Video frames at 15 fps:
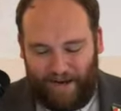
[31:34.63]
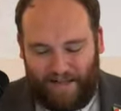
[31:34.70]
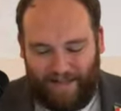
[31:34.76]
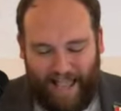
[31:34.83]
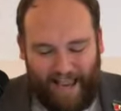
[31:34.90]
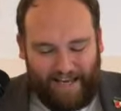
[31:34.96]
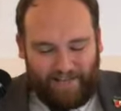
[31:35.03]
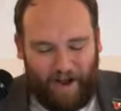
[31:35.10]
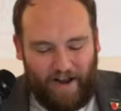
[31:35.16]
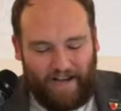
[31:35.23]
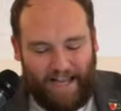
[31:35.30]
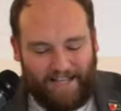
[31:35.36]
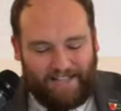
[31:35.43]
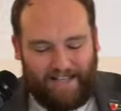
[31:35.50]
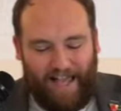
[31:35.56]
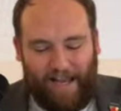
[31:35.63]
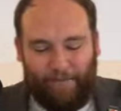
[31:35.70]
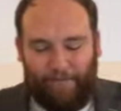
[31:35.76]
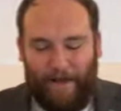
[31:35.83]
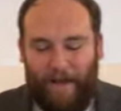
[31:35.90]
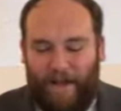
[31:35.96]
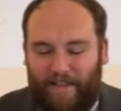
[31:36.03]
laying down his life
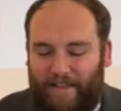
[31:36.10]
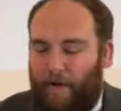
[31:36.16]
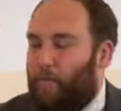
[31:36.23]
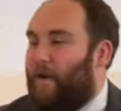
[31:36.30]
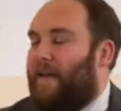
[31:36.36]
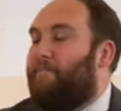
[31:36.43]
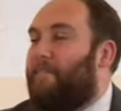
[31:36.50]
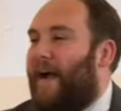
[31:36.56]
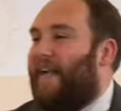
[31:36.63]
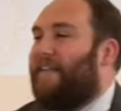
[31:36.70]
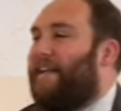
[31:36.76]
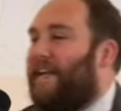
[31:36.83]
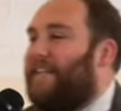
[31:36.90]
that we might